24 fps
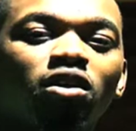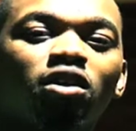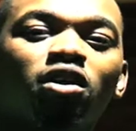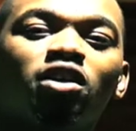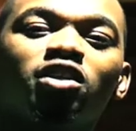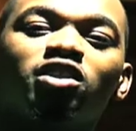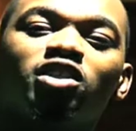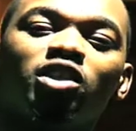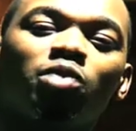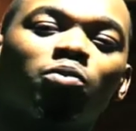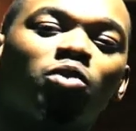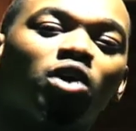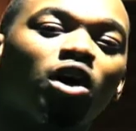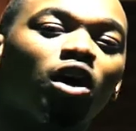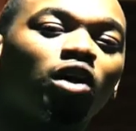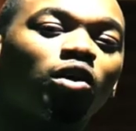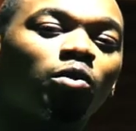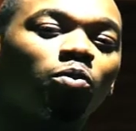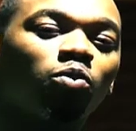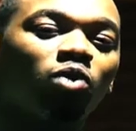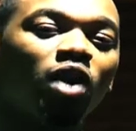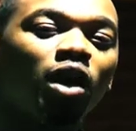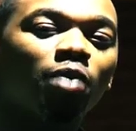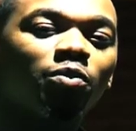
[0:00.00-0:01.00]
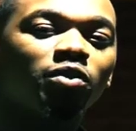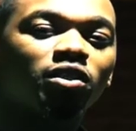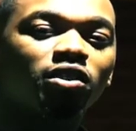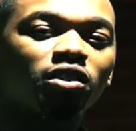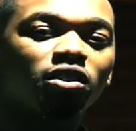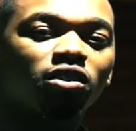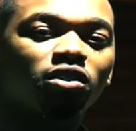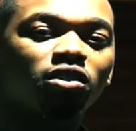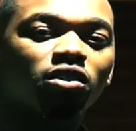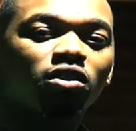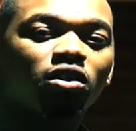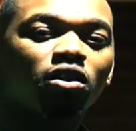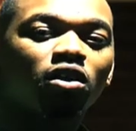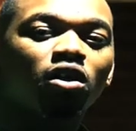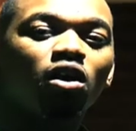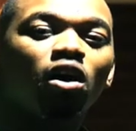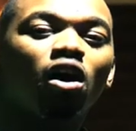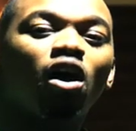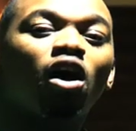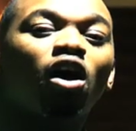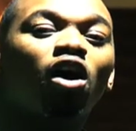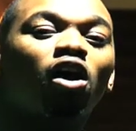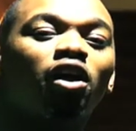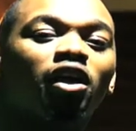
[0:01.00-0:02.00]
Some call them promises.
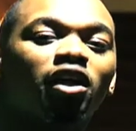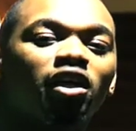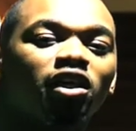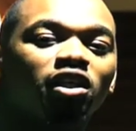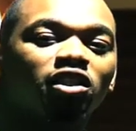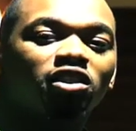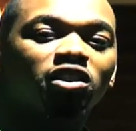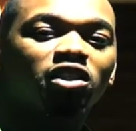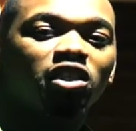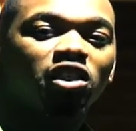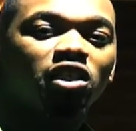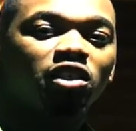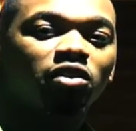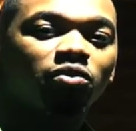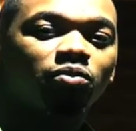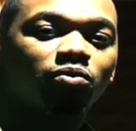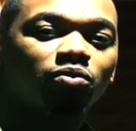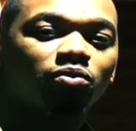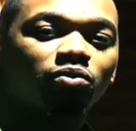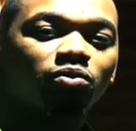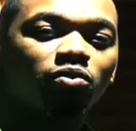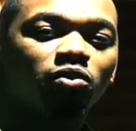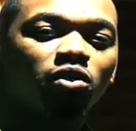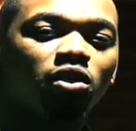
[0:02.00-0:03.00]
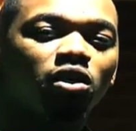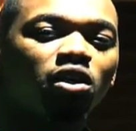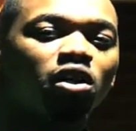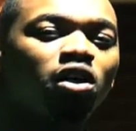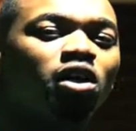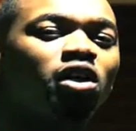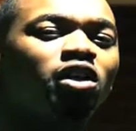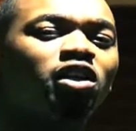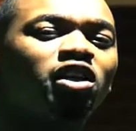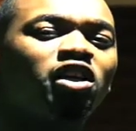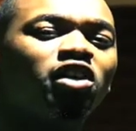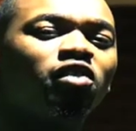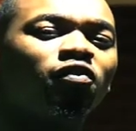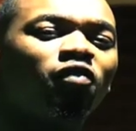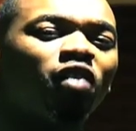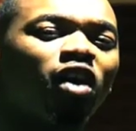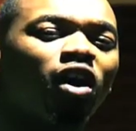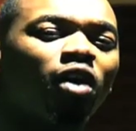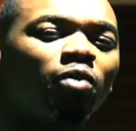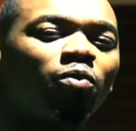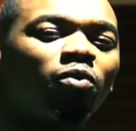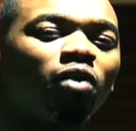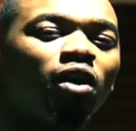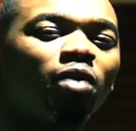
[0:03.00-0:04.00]
All kids need them. These
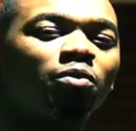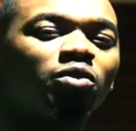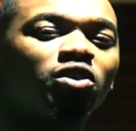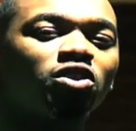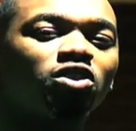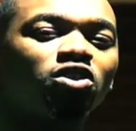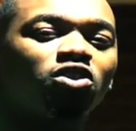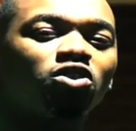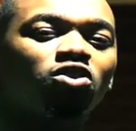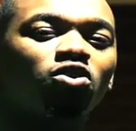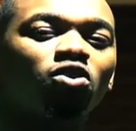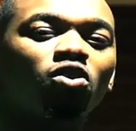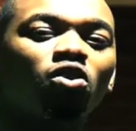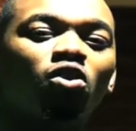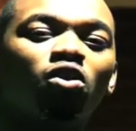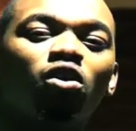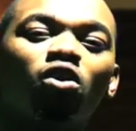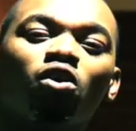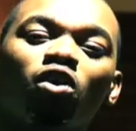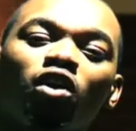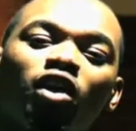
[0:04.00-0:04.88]
five promises are